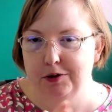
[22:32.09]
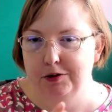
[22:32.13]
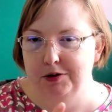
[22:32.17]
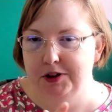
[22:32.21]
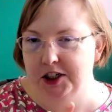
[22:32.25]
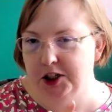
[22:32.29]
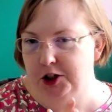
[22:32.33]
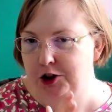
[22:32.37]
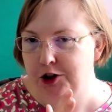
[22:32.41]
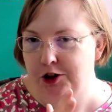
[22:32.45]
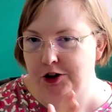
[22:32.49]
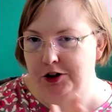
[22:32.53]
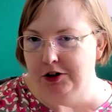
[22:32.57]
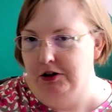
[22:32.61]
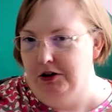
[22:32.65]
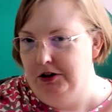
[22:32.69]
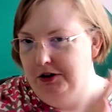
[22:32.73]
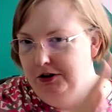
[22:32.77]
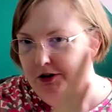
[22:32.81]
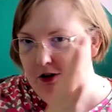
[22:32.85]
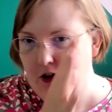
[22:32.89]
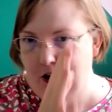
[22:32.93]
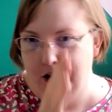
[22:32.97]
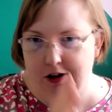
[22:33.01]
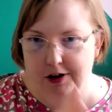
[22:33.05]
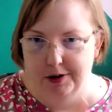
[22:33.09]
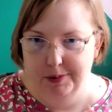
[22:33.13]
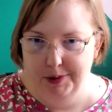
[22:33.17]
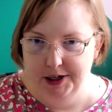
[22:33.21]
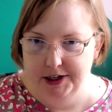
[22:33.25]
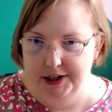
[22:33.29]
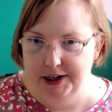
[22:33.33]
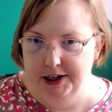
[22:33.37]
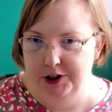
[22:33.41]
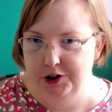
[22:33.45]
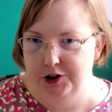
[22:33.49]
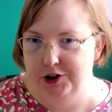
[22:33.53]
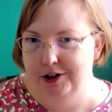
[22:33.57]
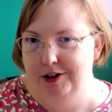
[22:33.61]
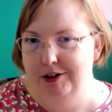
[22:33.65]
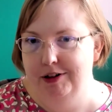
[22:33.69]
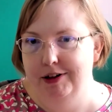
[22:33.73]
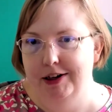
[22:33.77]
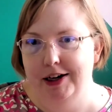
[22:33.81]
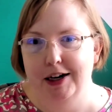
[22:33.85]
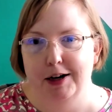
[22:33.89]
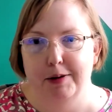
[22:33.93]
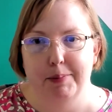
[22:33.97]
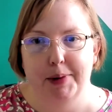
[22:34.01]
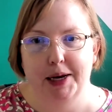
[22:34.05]
digital documentation
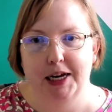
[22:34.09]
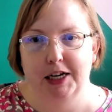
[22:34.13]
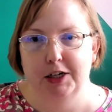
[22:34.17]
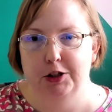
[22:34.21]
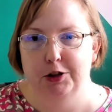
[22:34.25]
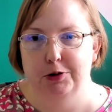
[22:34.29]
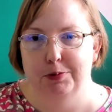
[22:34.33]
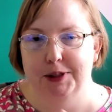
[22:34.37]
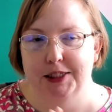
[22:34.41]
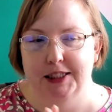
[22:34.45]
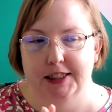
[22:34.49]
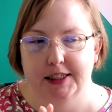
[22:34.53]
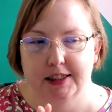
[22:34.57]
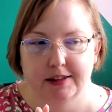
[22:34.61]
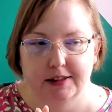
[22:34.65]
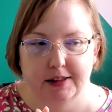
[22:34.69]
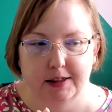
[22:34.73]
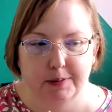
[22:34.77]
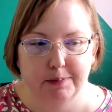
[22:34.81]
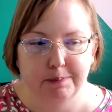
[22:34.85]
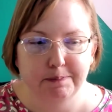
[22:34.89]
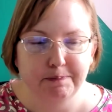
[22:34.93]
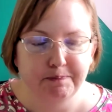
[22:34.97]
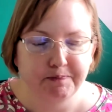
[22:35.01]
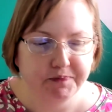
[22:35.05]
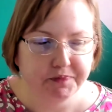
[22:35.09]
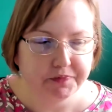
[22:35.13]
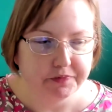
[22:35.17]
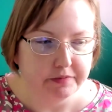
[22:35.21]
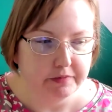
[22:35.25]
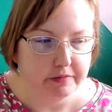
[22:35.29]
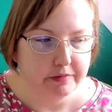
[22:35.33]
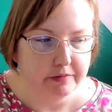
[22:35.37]
data management system.